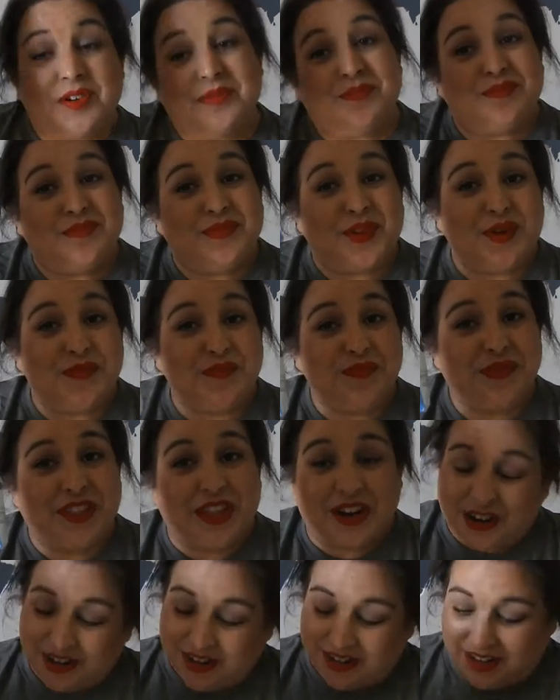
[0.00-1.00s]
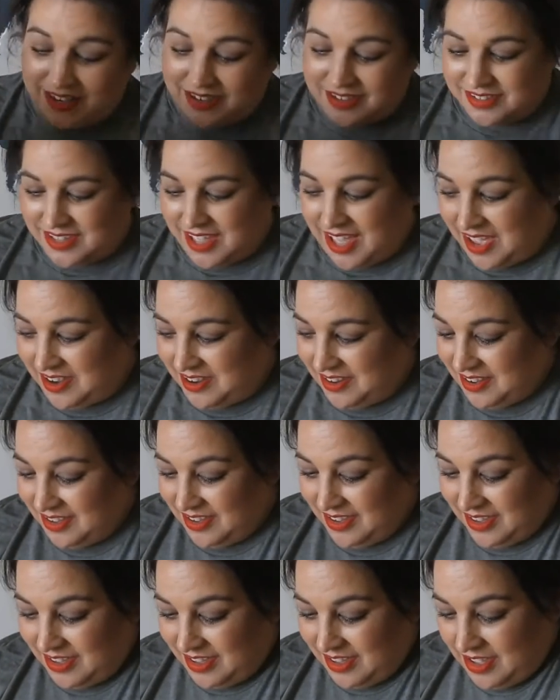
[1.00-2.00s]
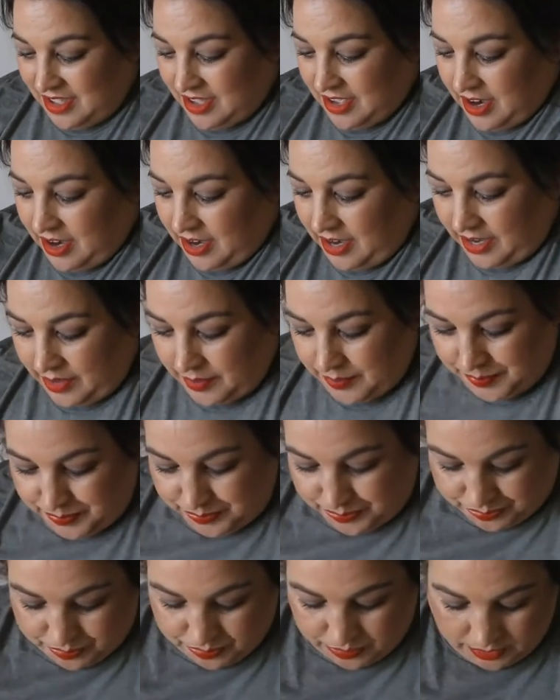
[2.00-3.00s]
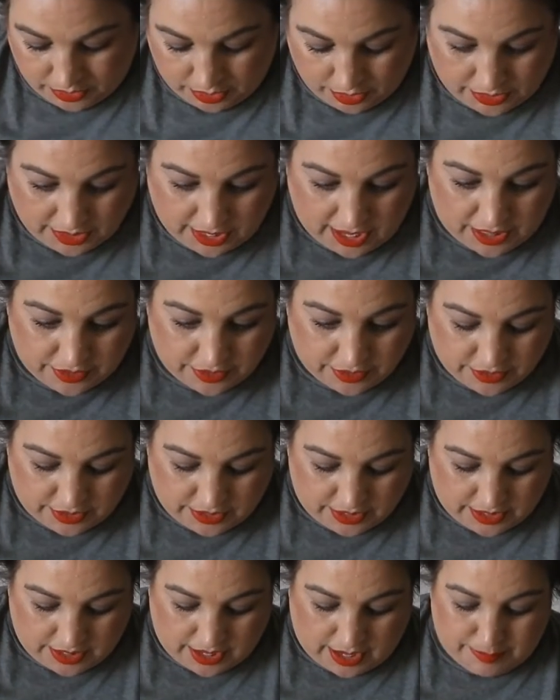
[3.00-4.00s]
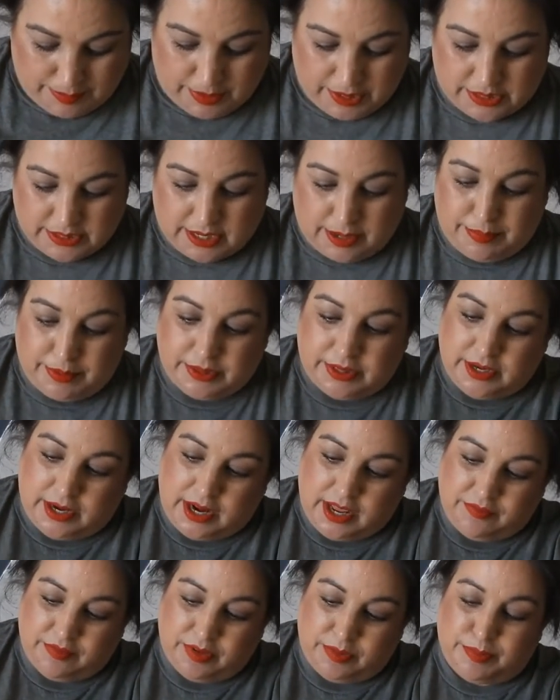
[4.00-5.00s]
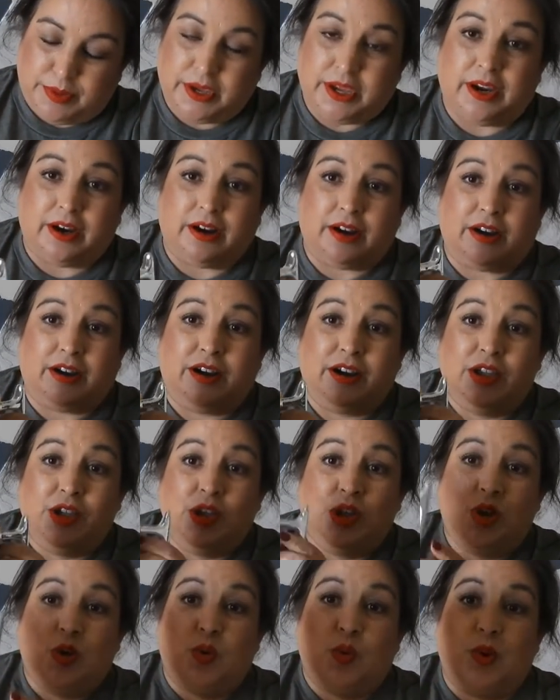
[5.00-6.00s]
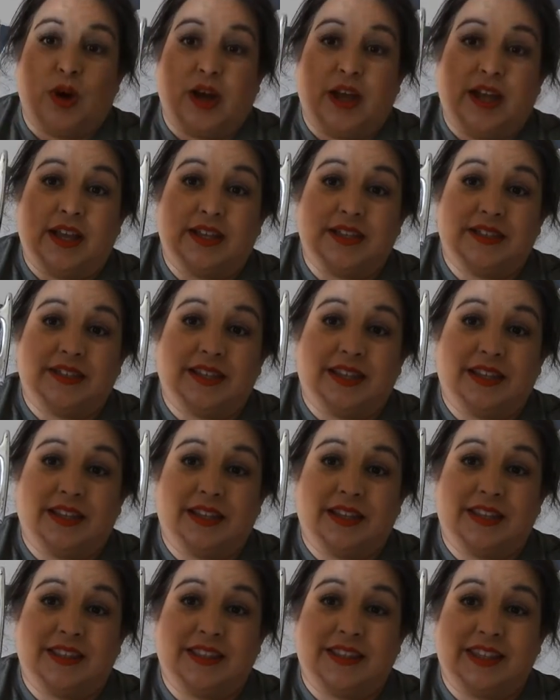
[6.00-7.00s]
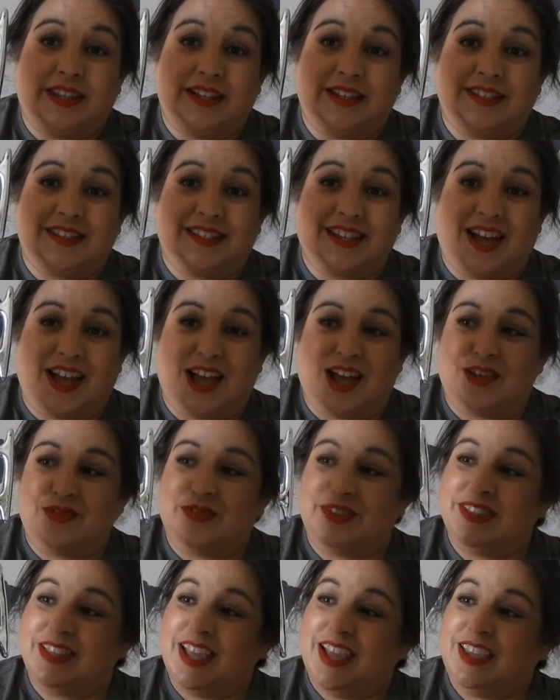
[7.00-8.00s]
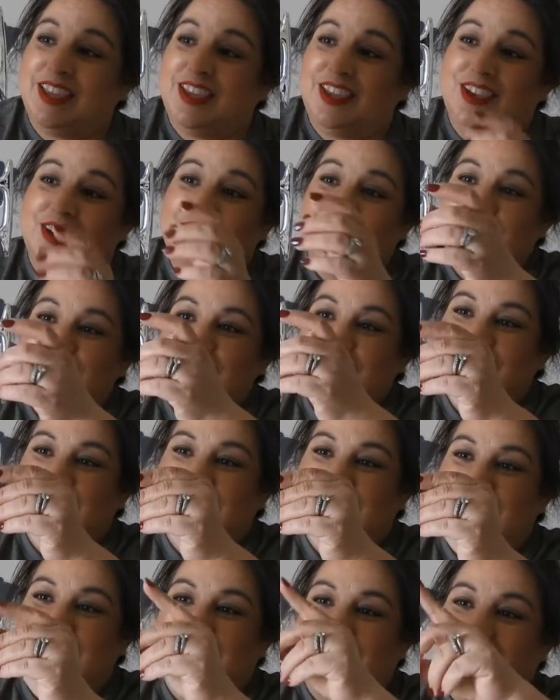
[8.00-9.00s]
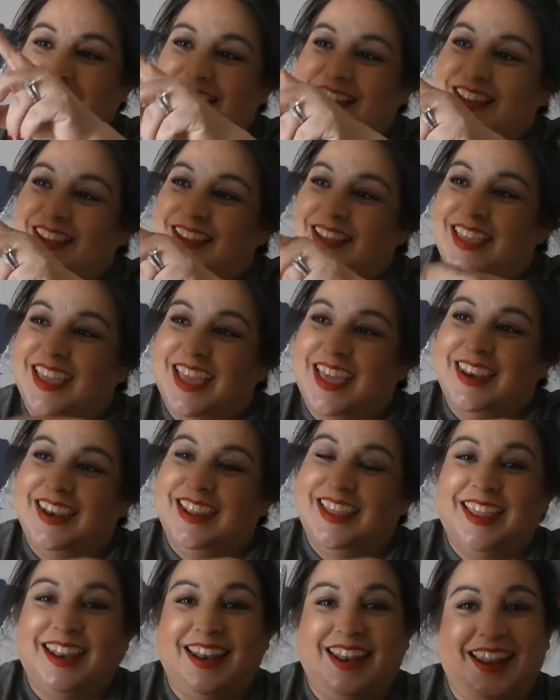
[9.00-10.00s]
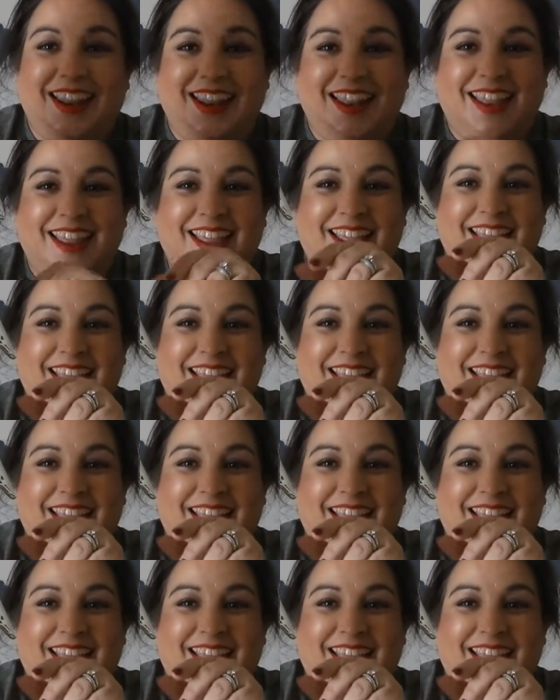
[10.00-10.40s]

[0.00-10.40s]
of fun. So there's that. All right. So the other thing I picked up at the Navy Pier was this cup. Isn't that cute? Look at it.